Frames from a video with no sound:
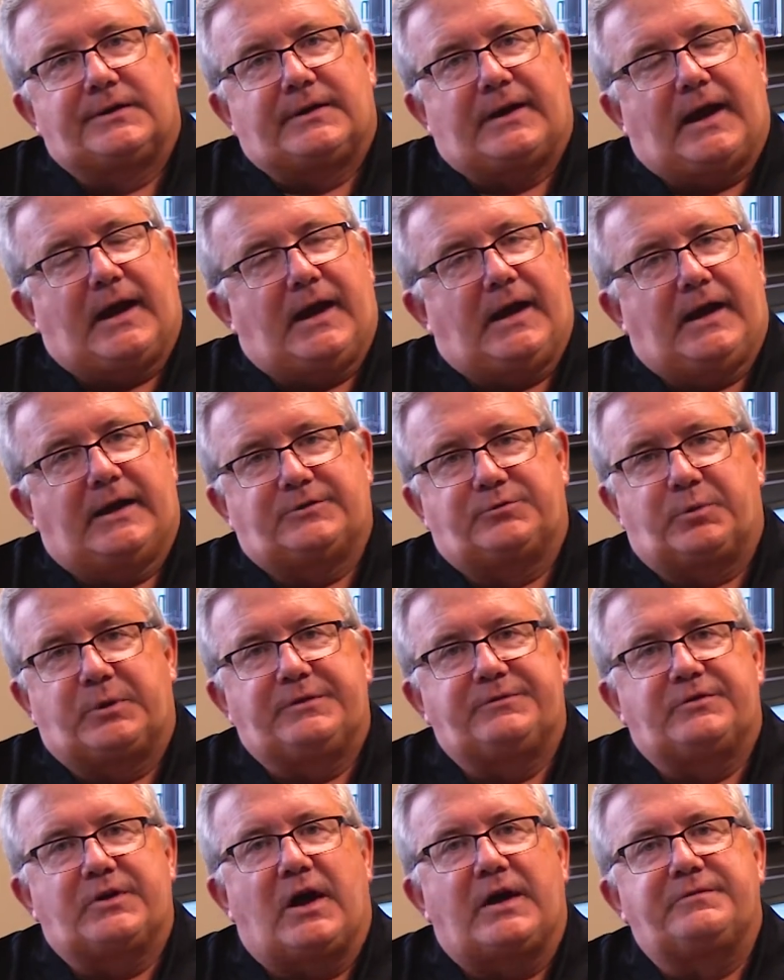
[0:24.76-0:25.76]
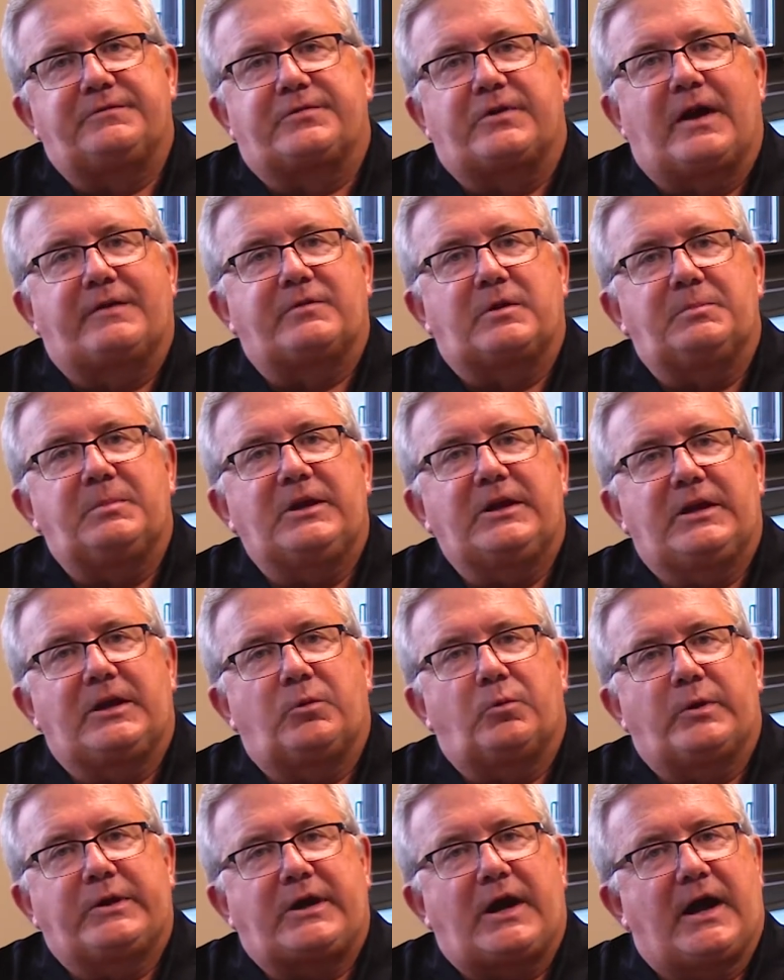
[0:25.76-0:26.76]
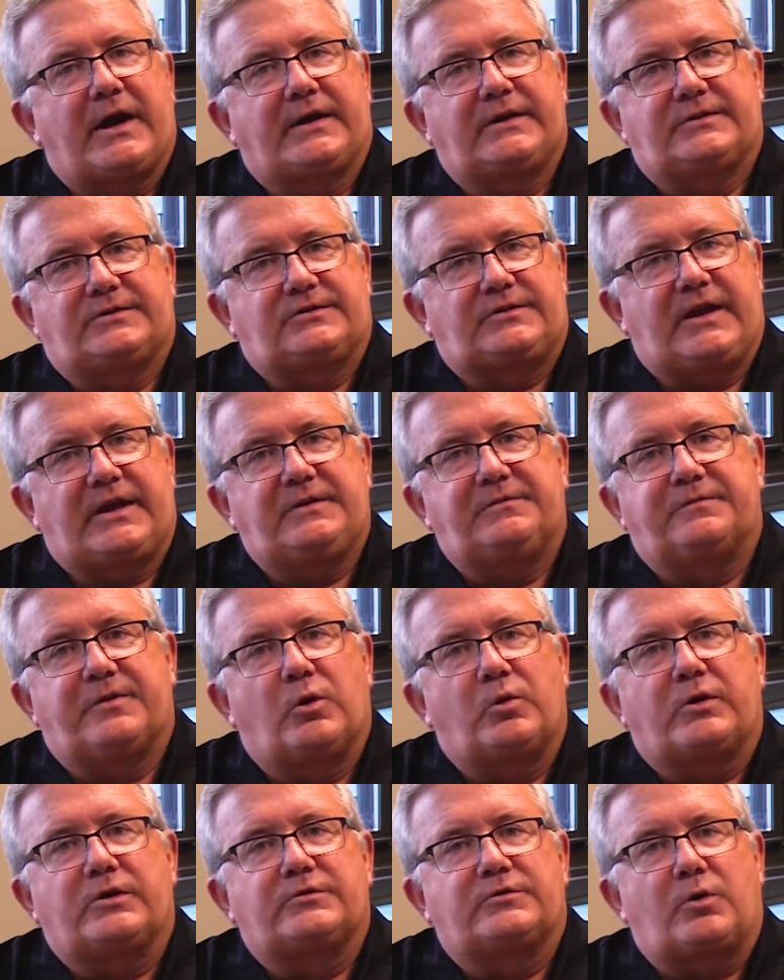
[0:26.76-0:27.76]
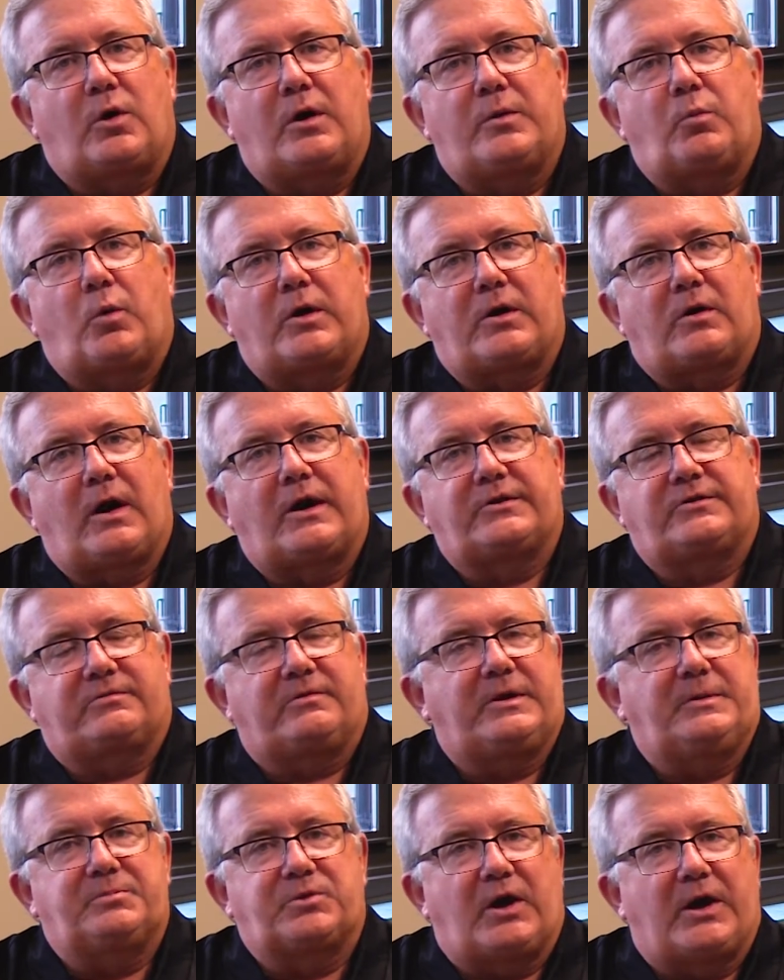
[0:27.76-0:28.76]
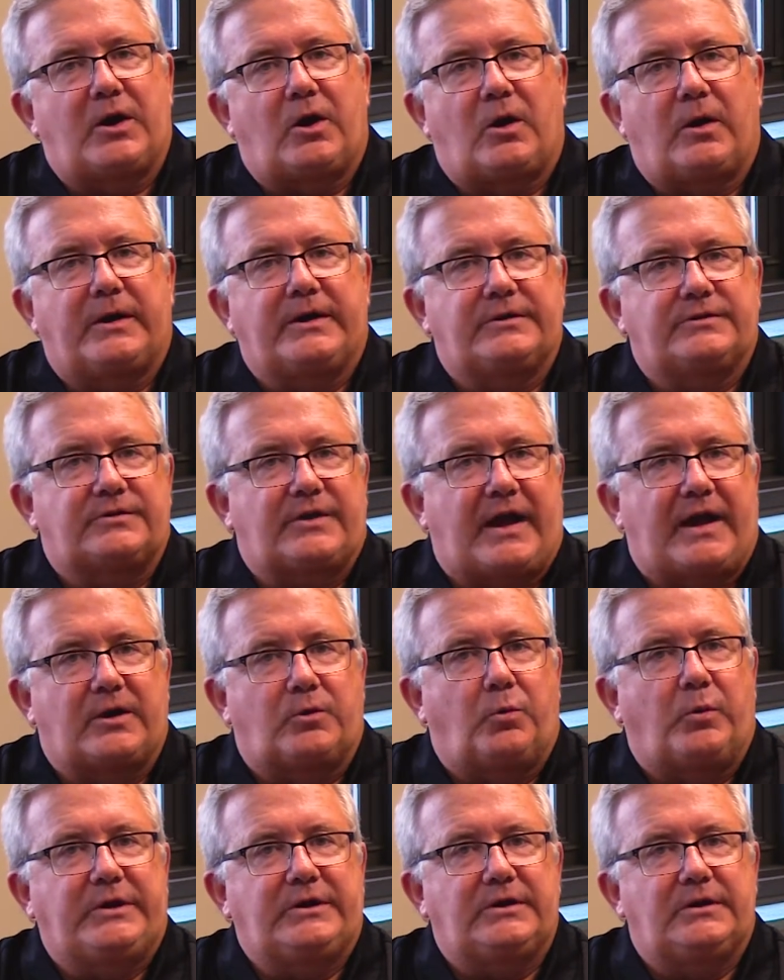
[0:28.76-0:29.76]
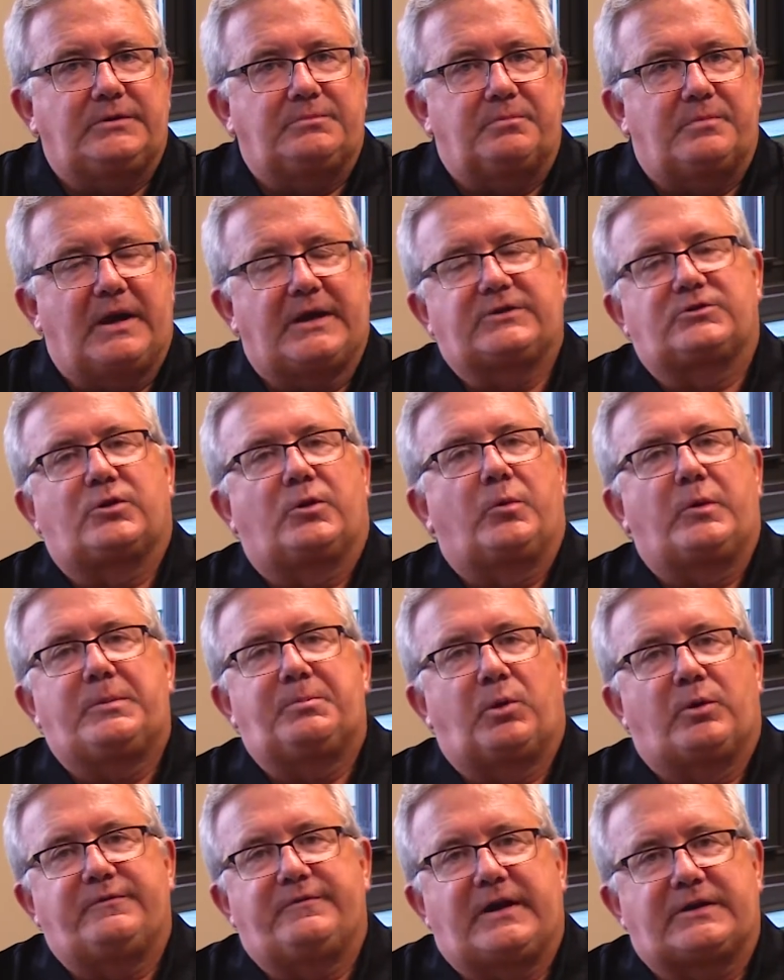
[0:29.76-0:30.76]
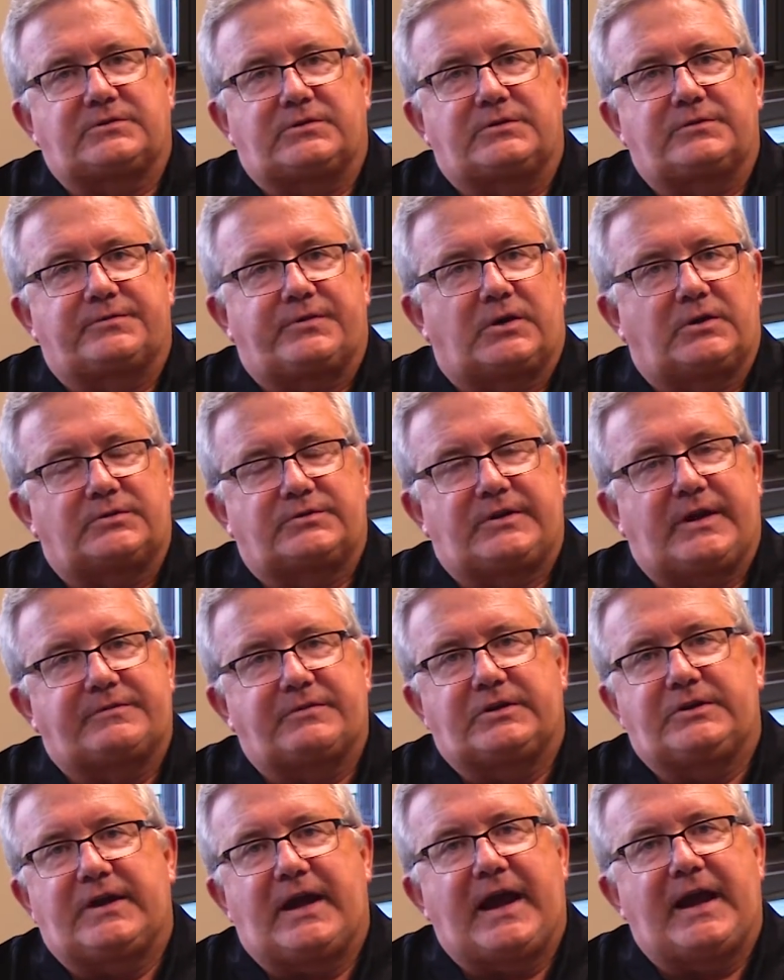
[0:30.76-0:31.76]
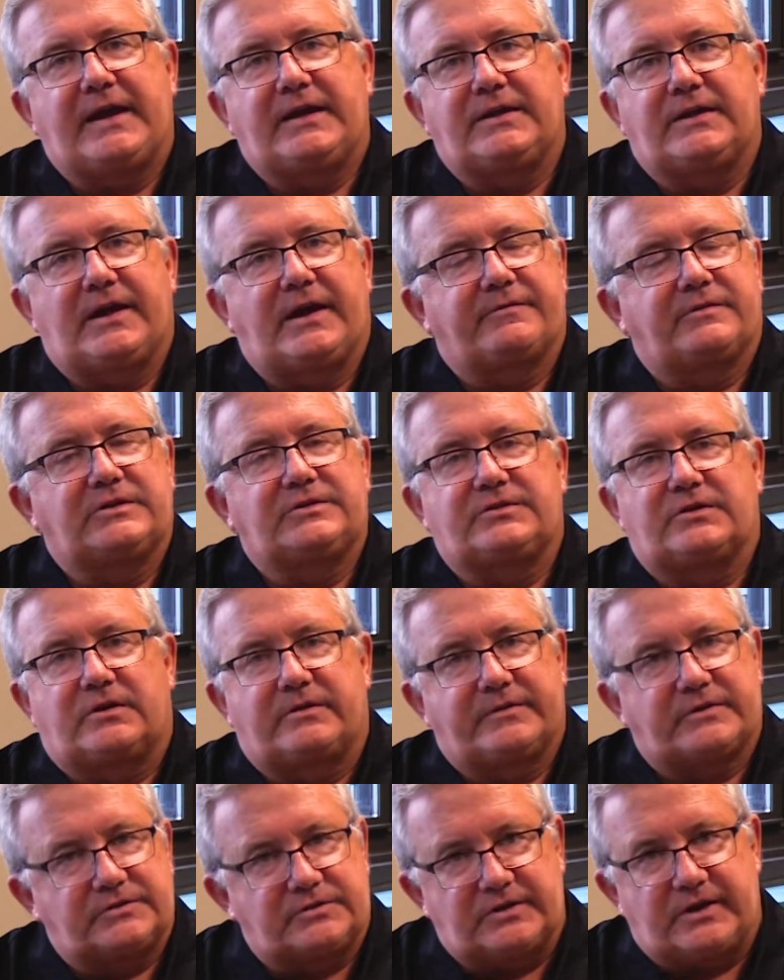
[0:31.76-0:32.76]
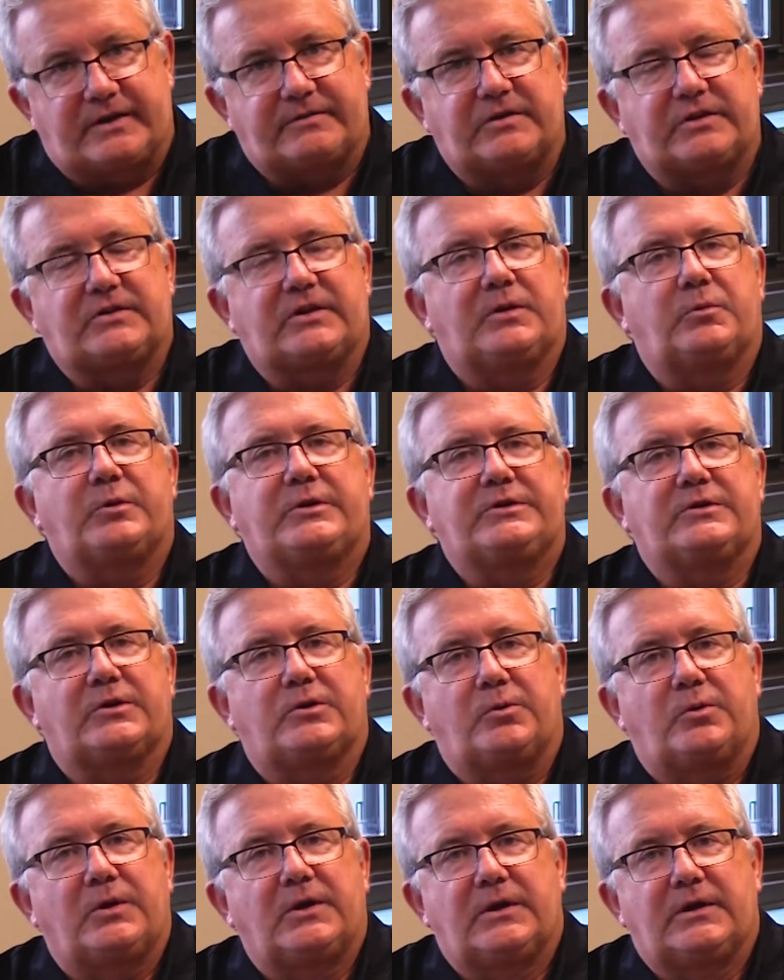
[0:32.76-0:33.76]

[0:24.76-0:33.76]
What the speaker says: As we've done for every meeting, we kind of stay focused on what are our three priorities. How do we make sure we put veterans first every day in every service and everything we do?